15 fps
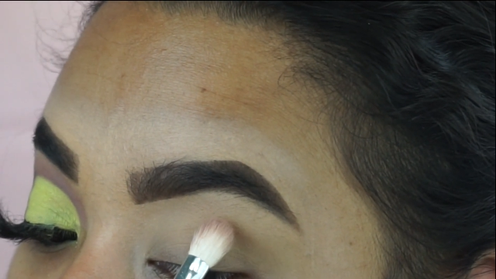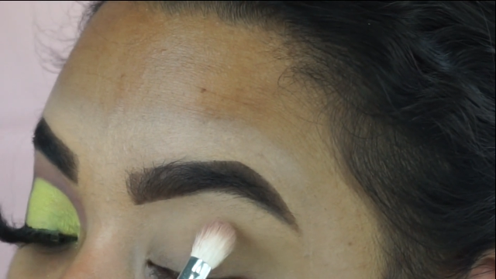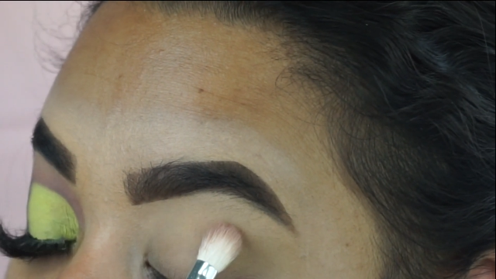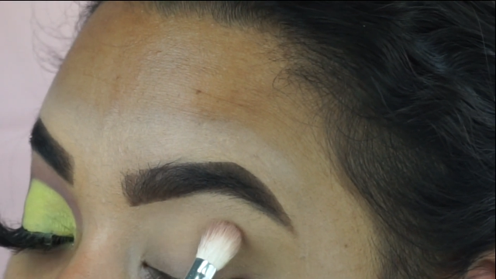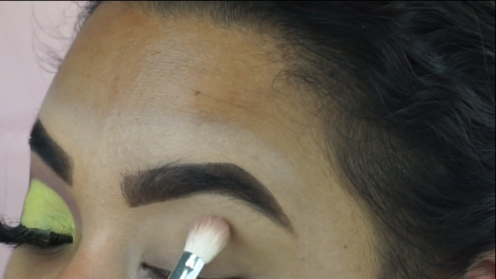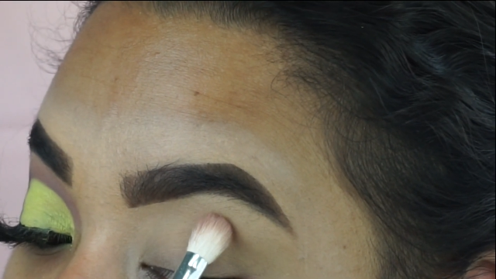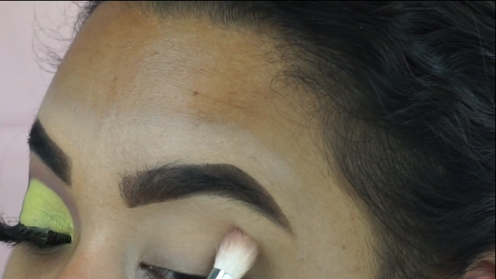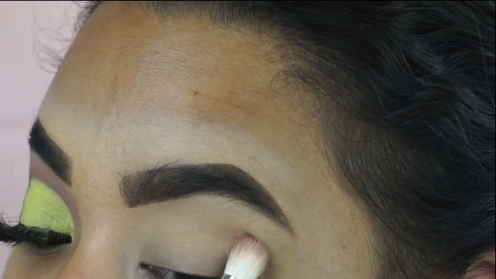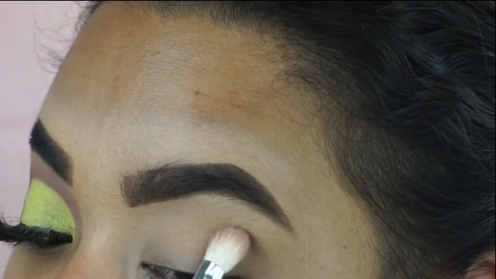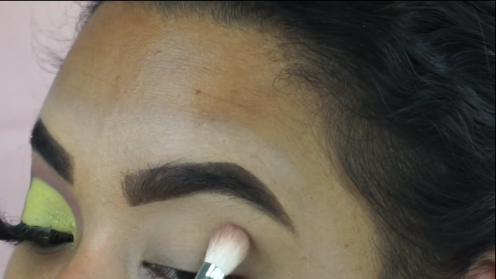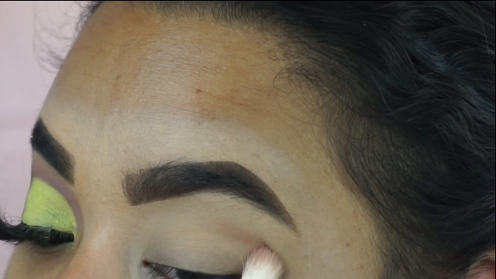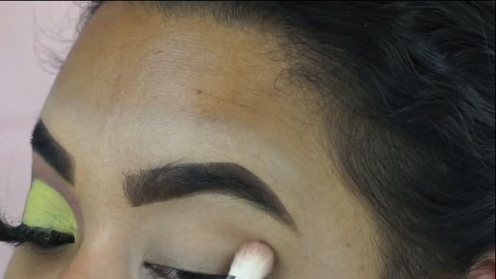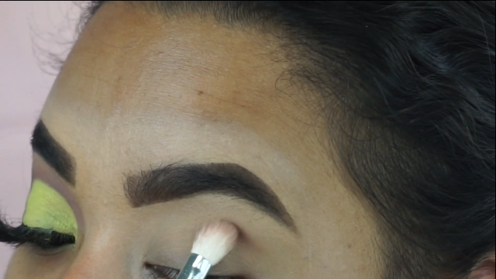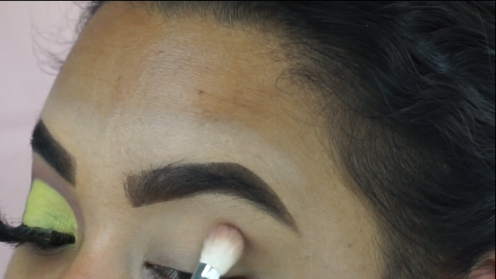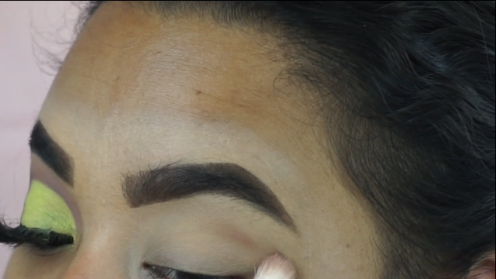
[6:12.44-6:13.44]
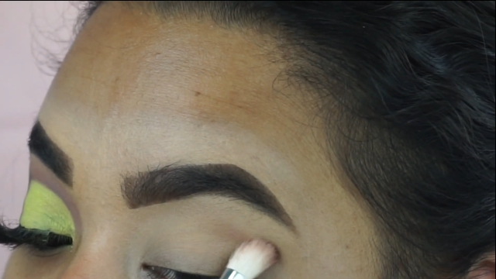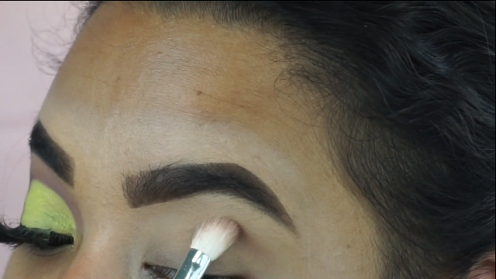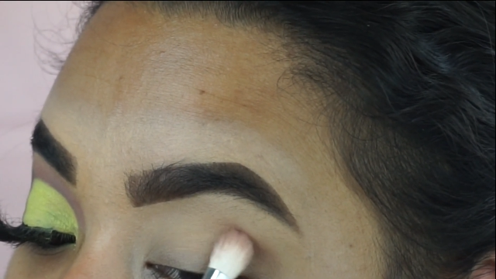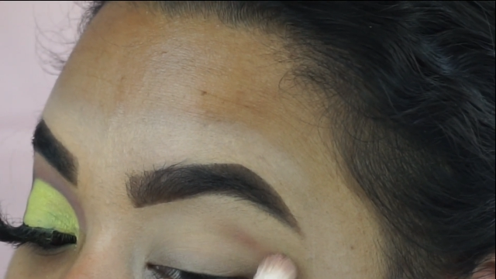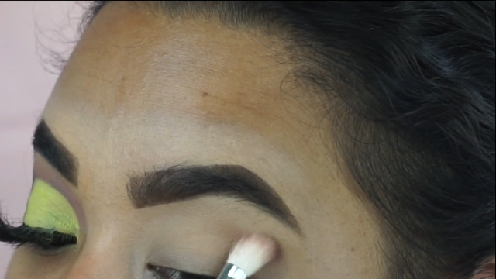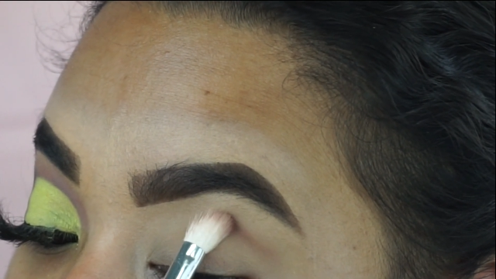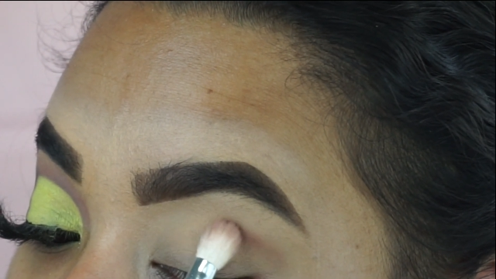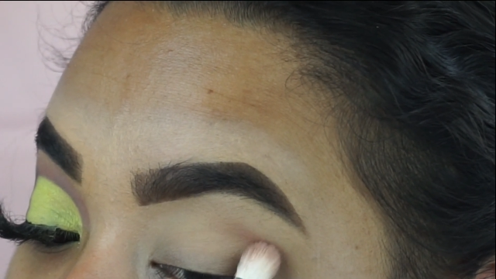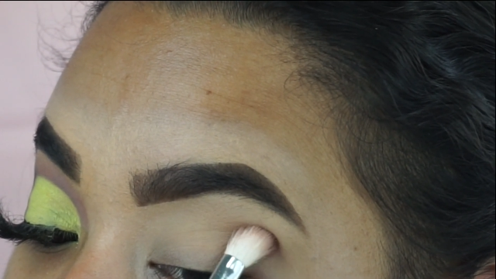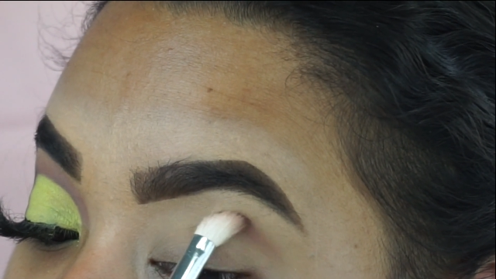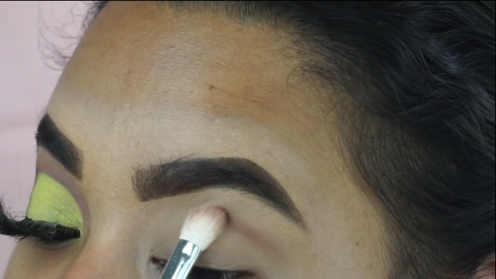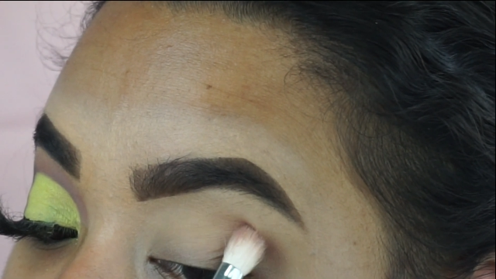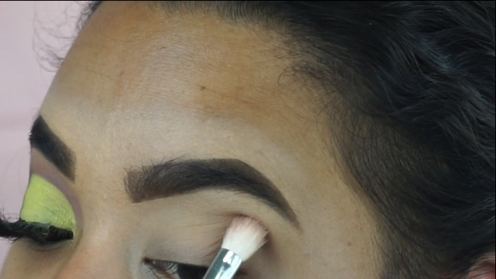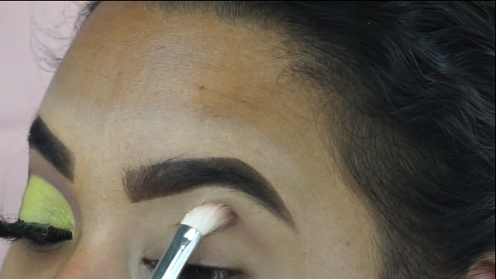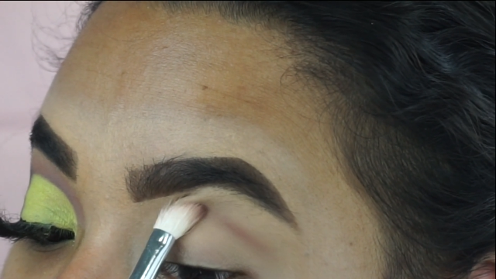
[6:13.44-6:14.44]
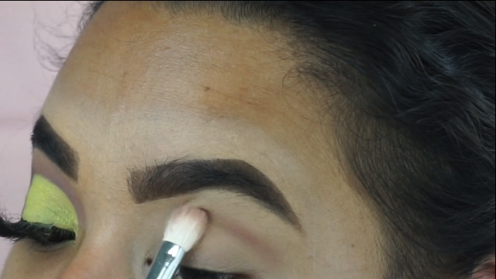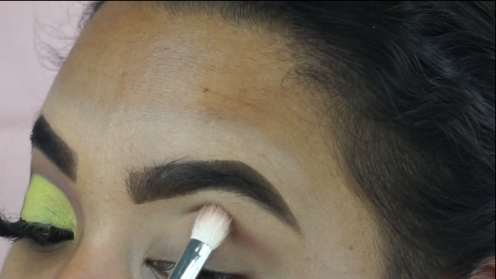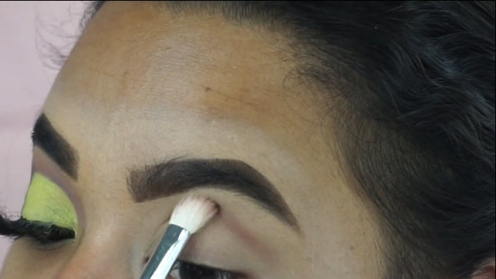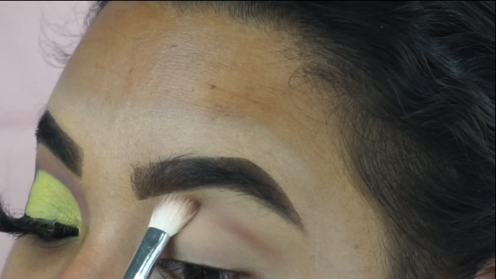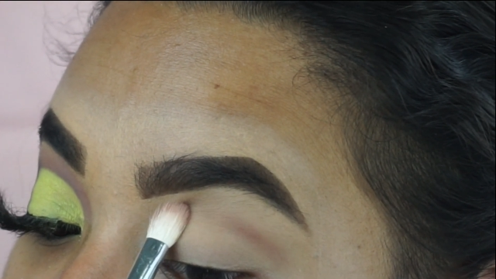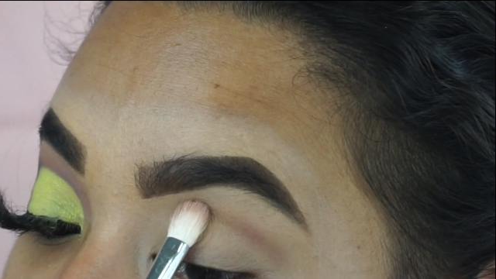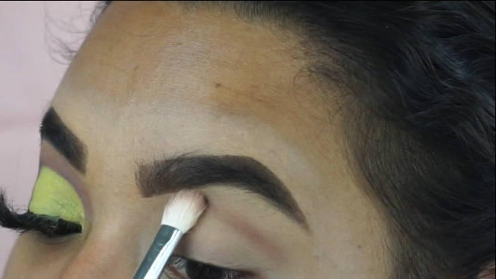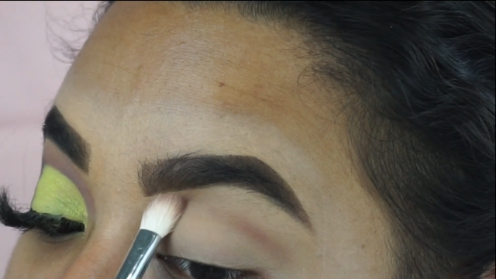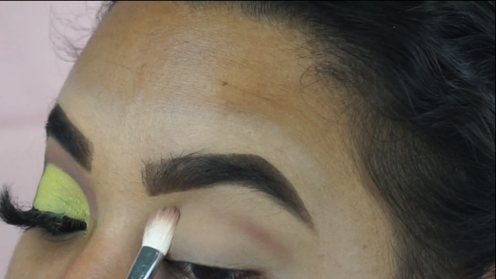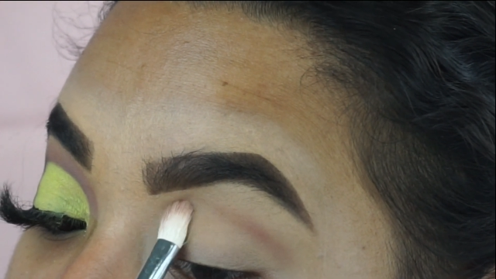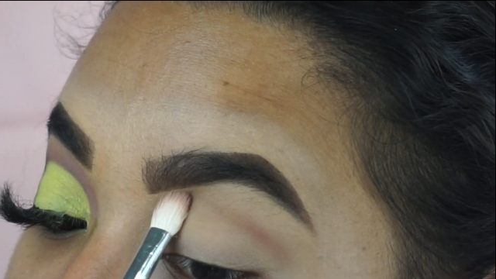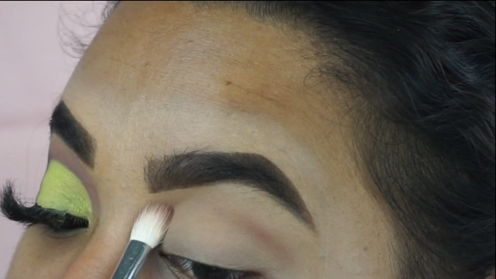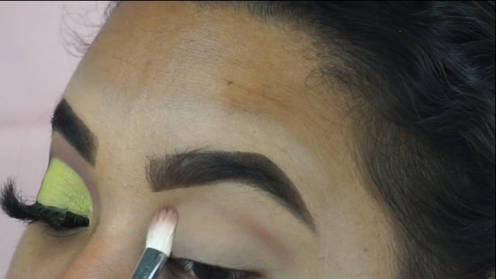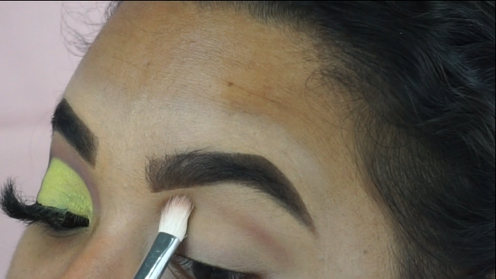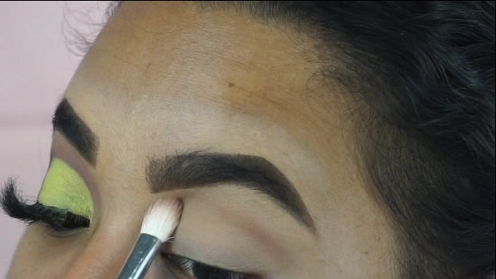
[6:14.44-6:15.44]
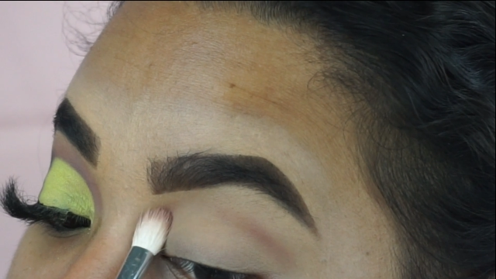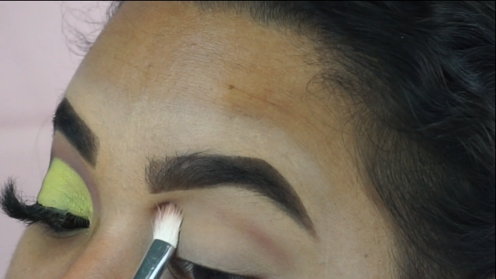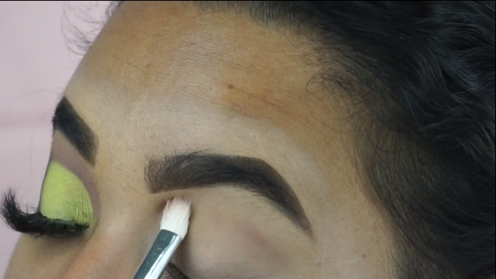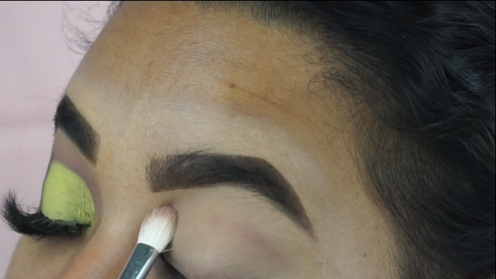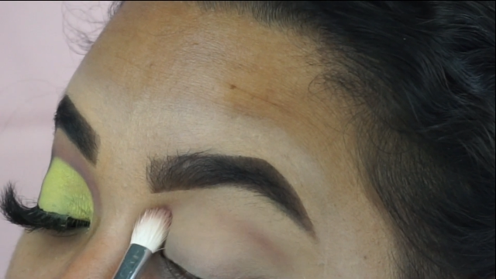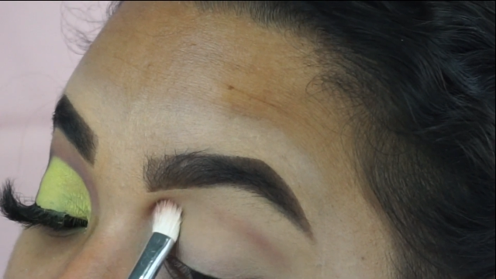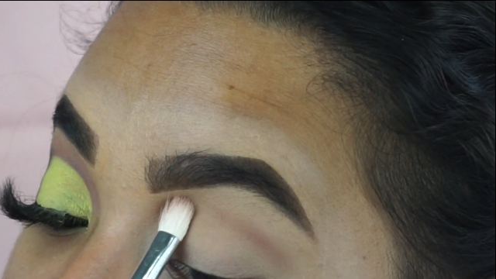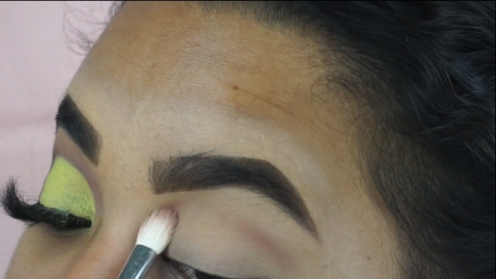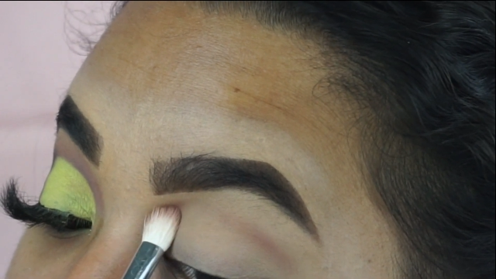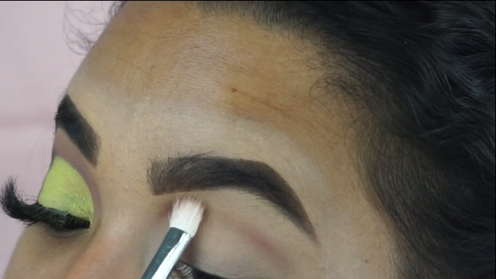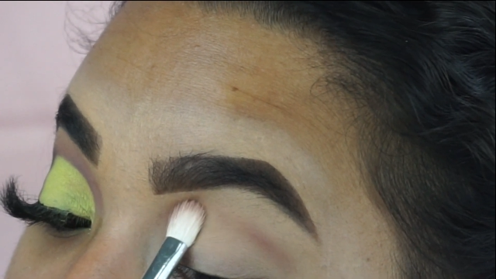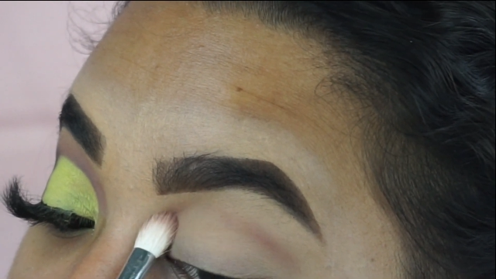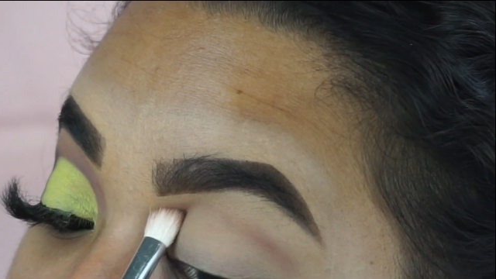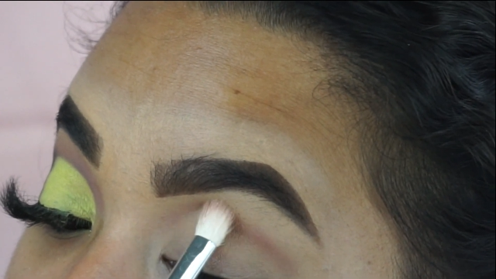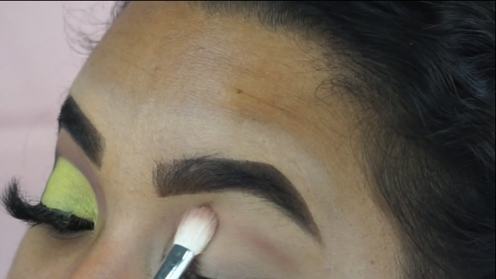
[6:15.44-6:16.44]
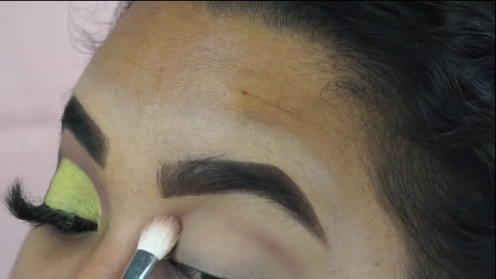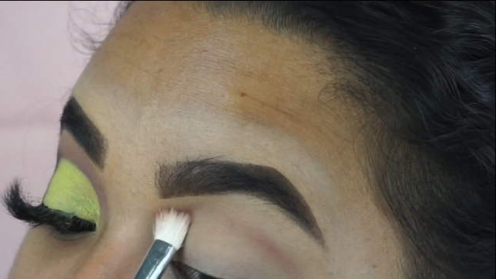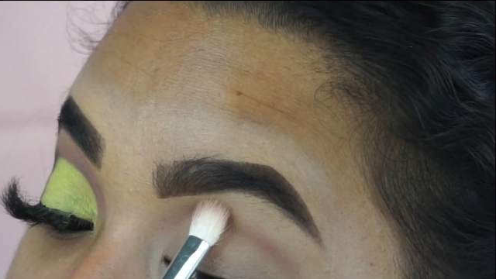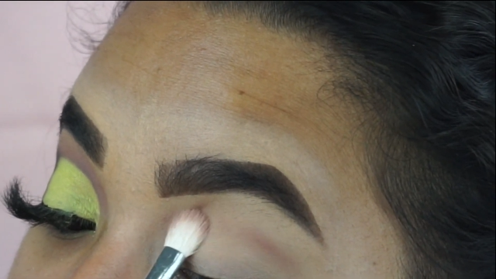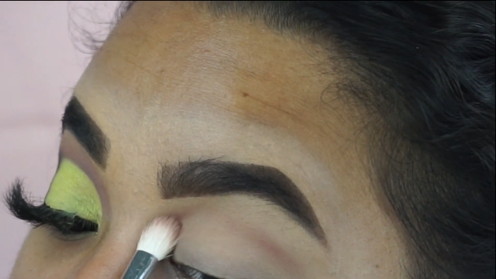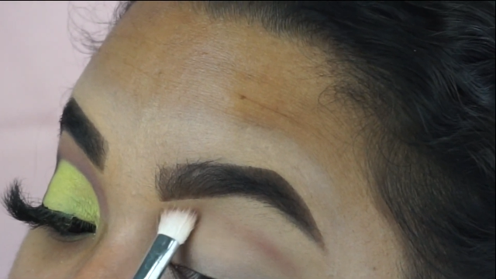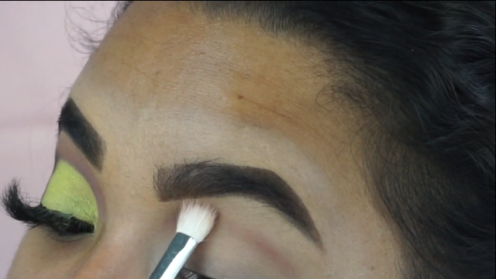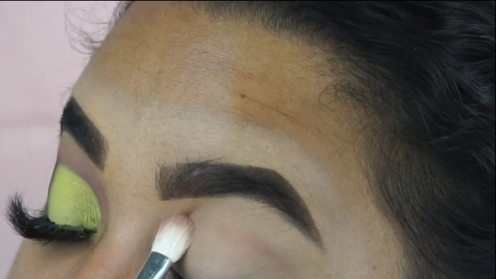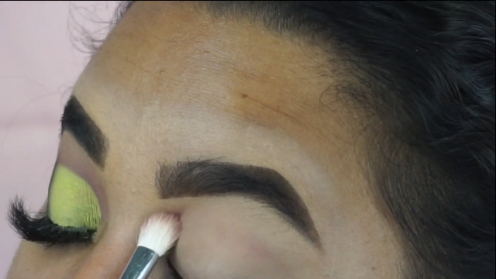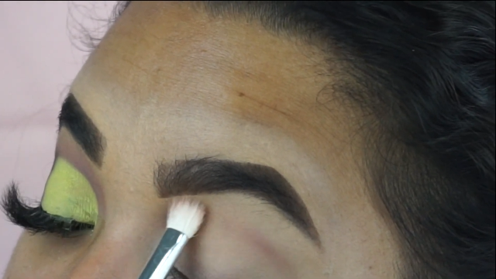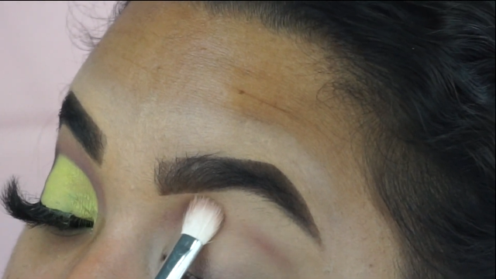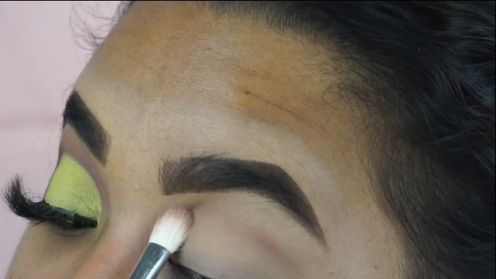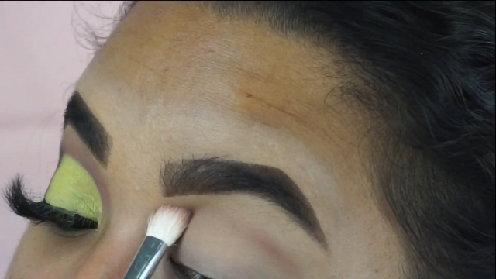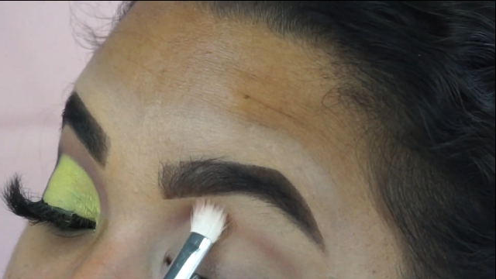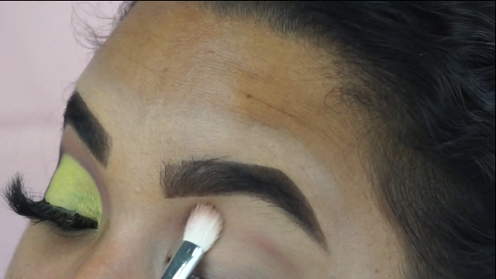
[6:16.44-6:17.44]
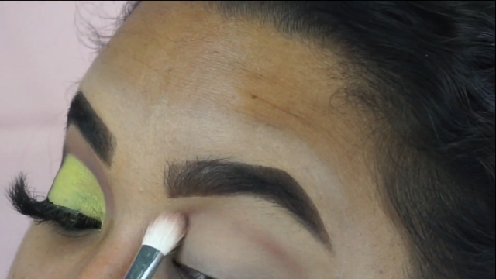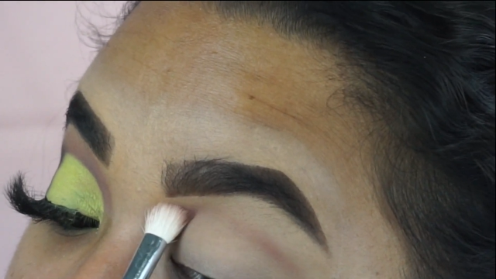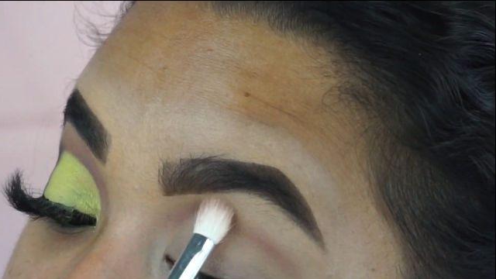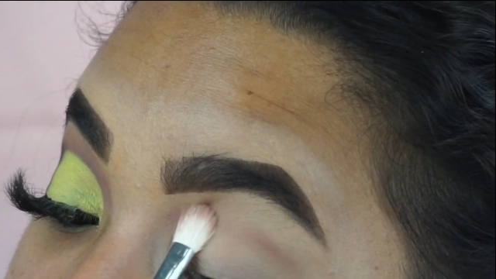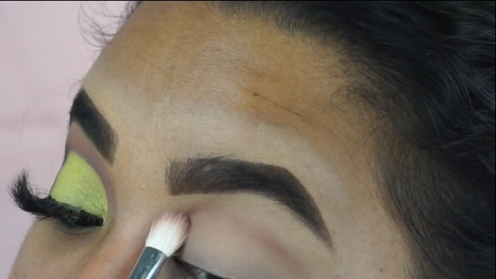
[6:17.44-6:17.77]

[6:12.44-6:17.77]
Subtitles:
[unreadable: no face in view]